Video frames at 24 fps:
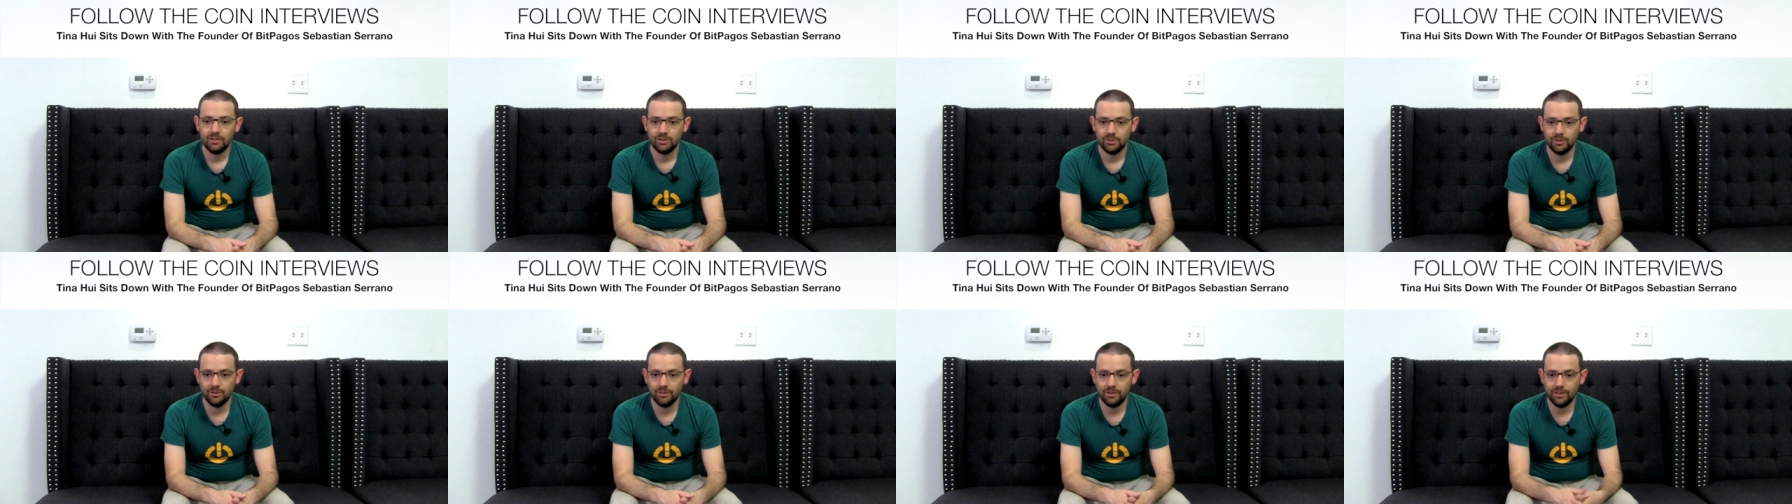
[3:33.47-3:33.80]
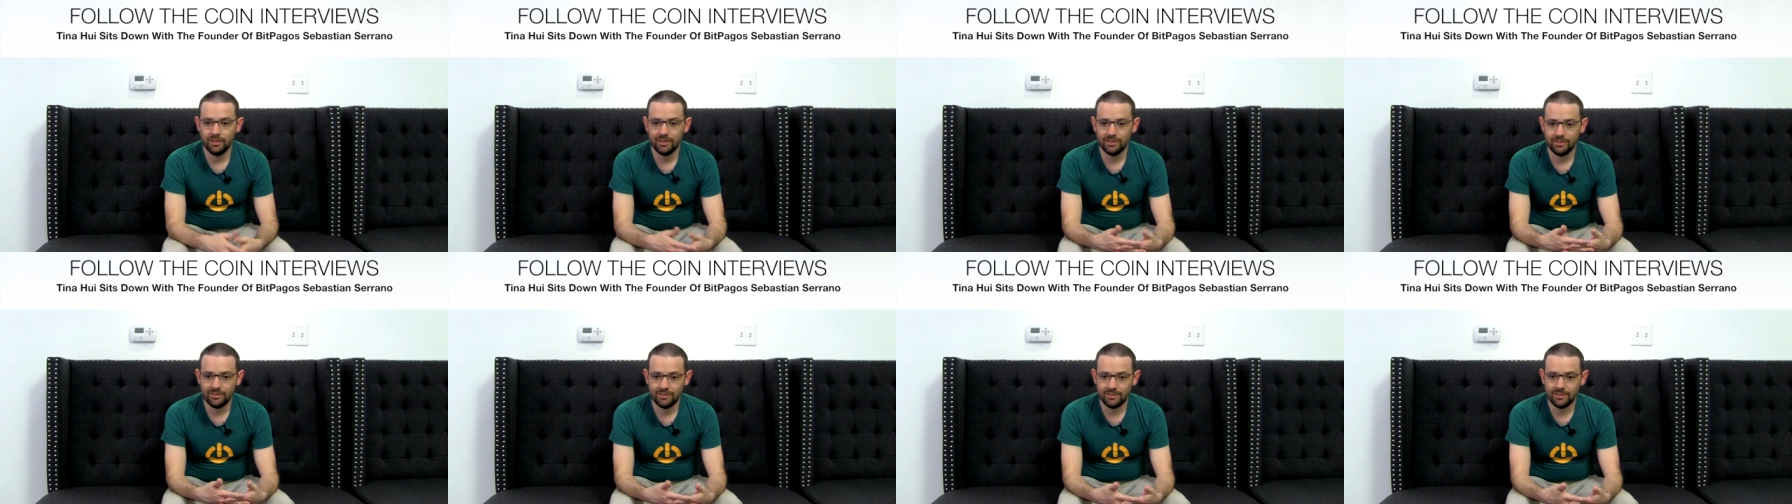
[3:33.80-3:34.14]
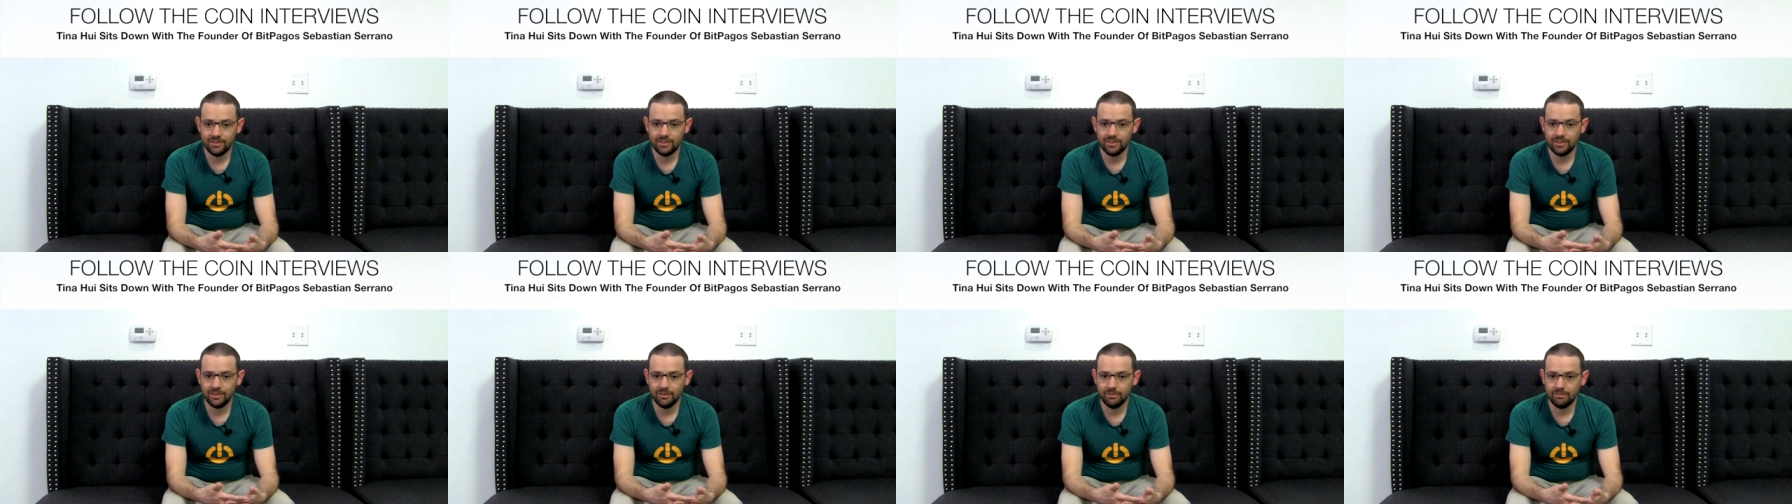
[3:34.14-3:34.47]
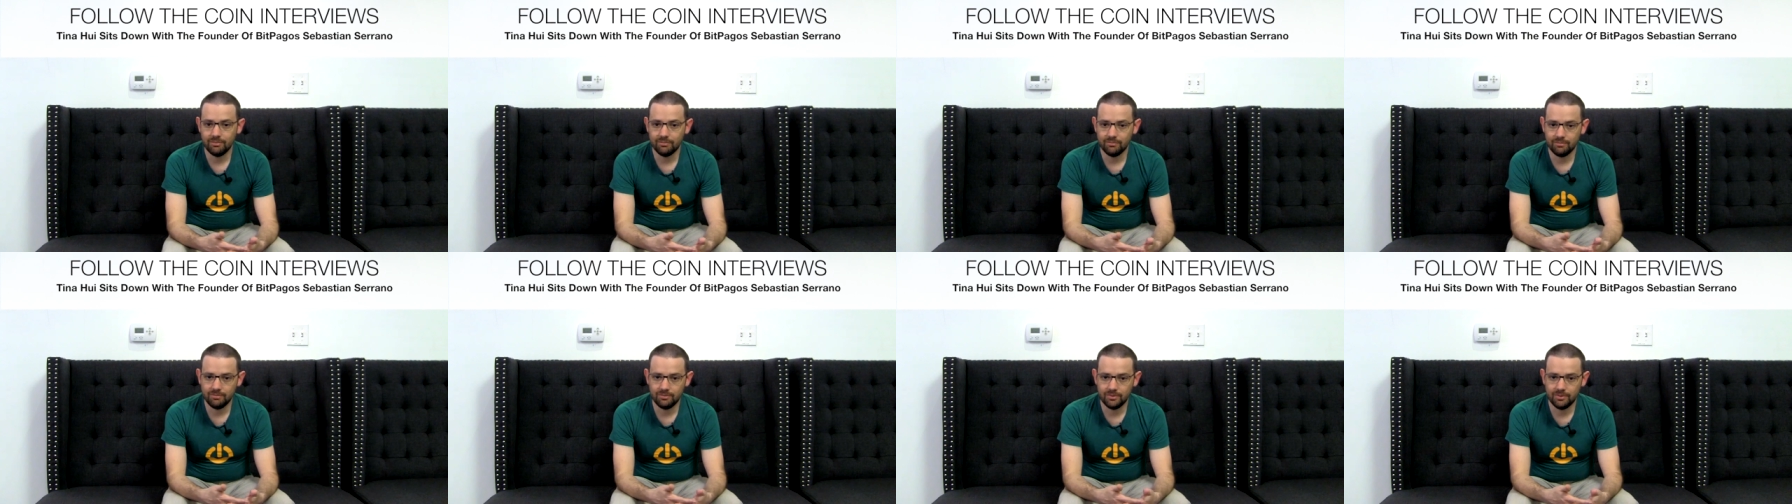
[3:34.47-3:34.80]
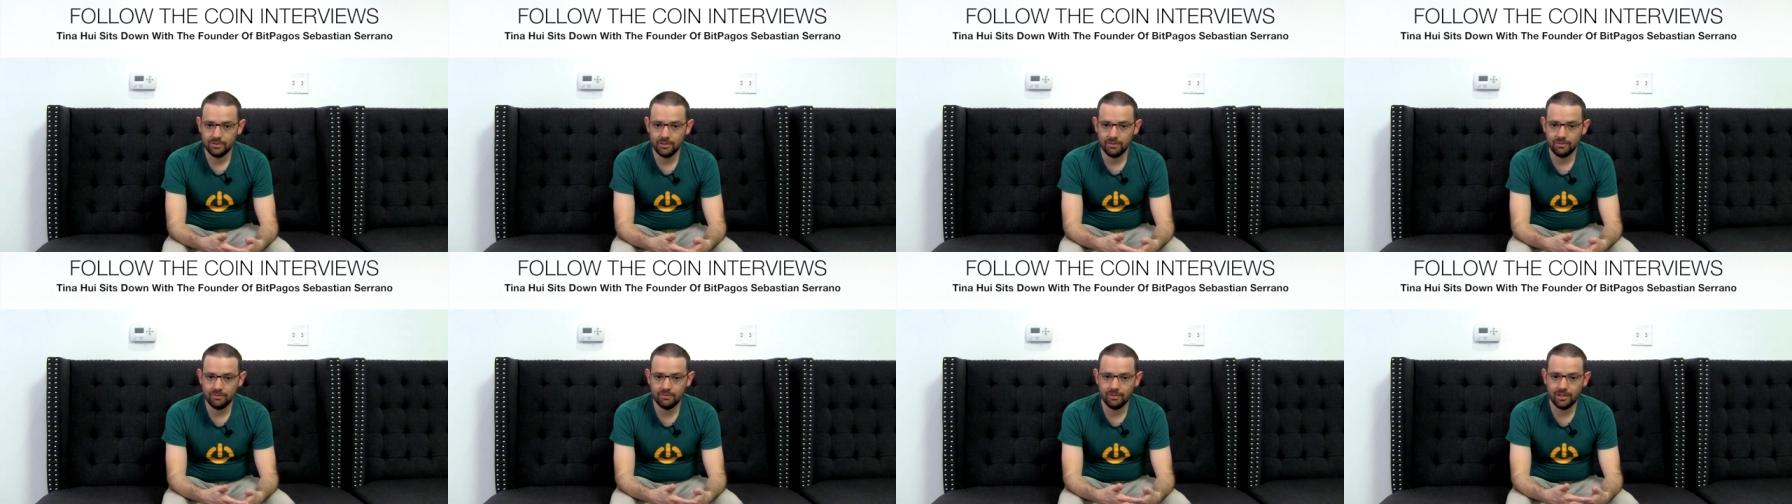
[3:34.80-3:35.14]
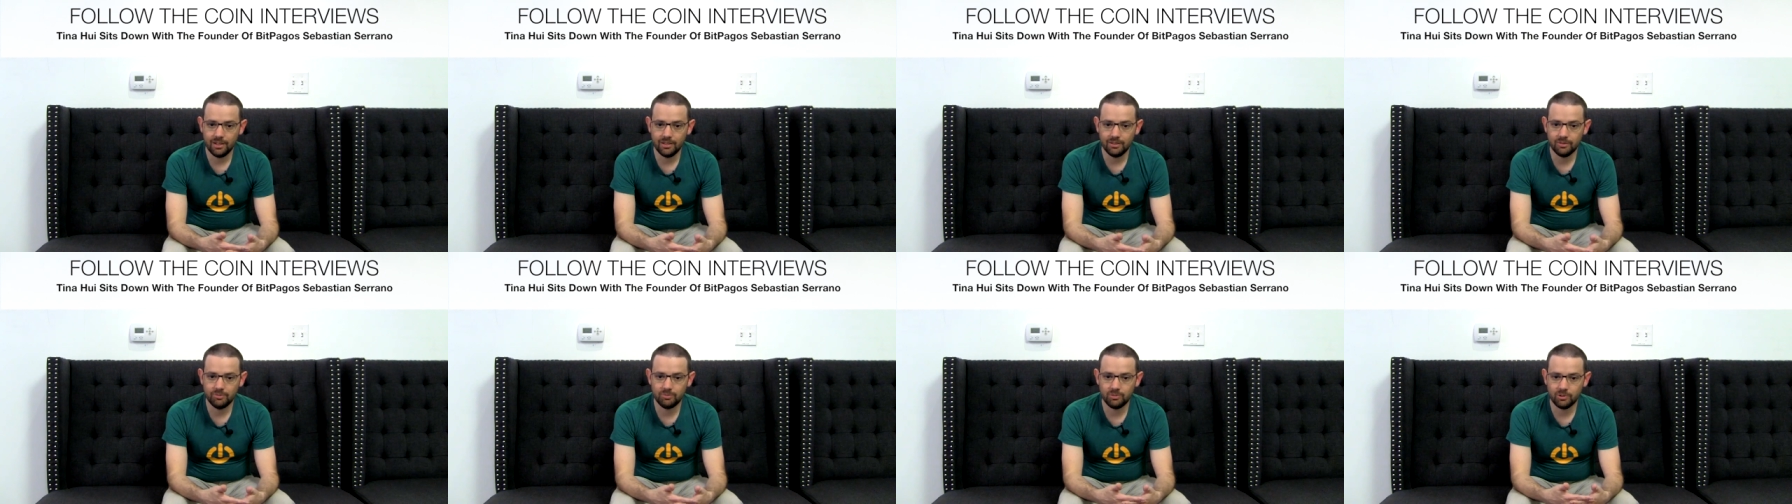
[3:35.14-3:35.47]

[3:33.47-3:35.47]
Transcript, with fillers: so they see the value